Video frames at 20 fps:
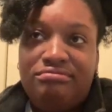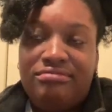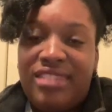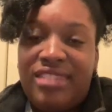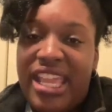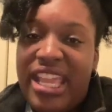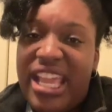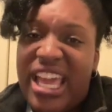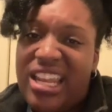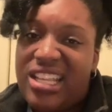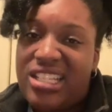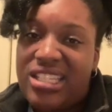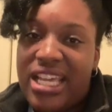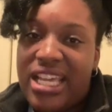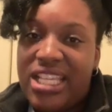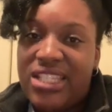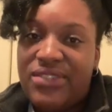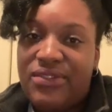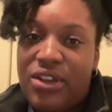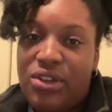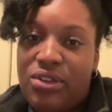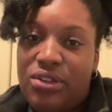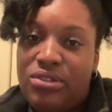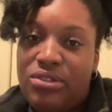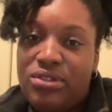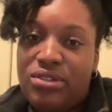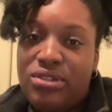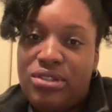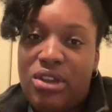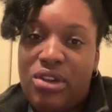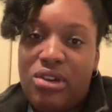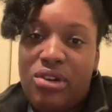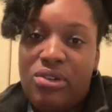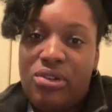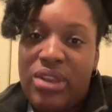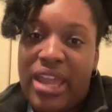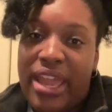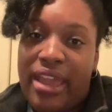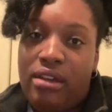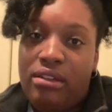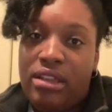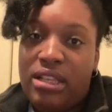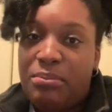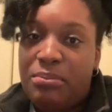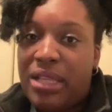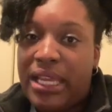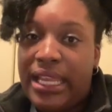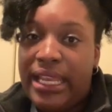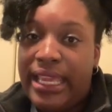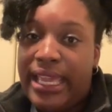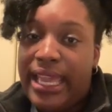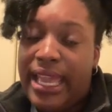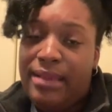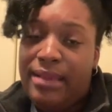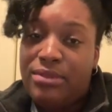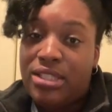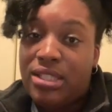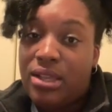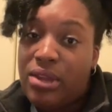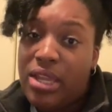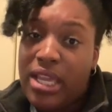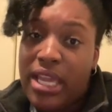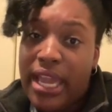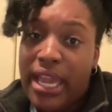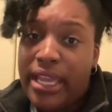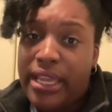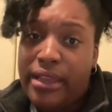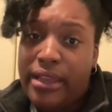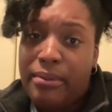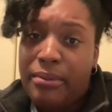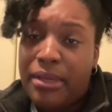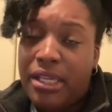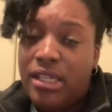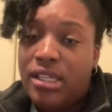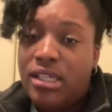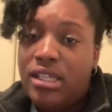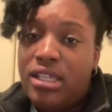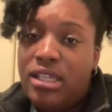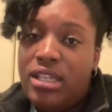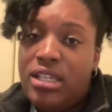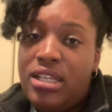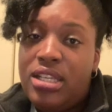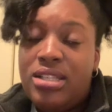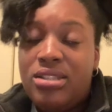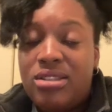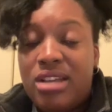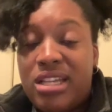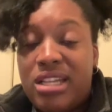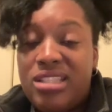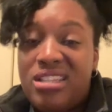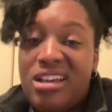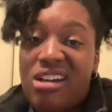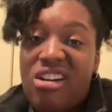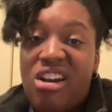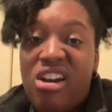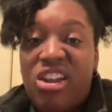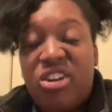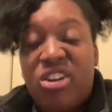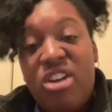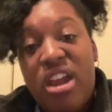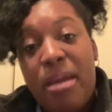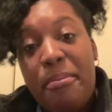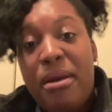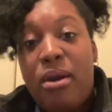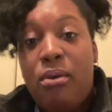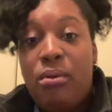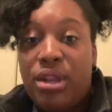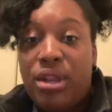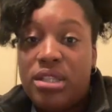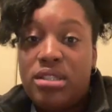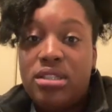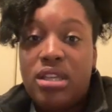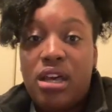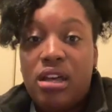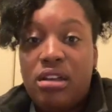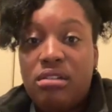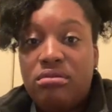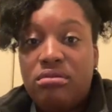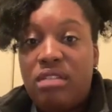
He got his headphones on now. He's playing the game, so he can't hear me. So I can talk all the crap I want to talk.